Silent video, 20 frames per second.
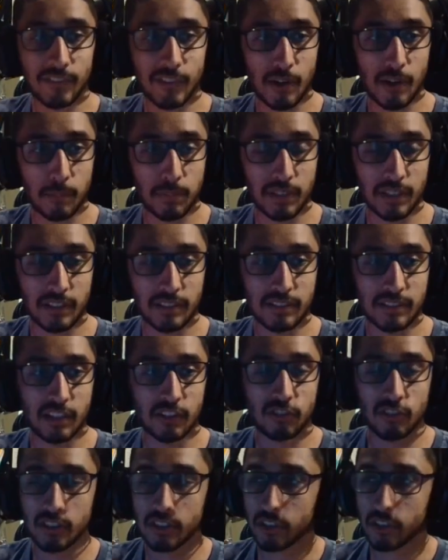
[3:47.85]
you're on
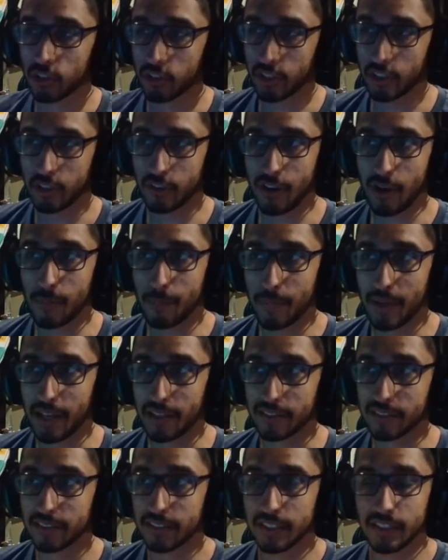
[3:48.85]
PlayStation, you'll get a ground
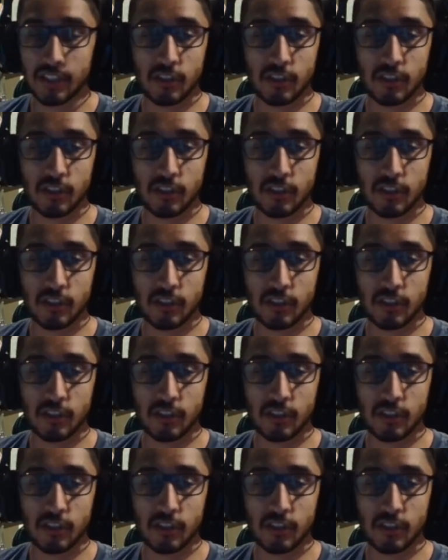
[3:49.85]
pass.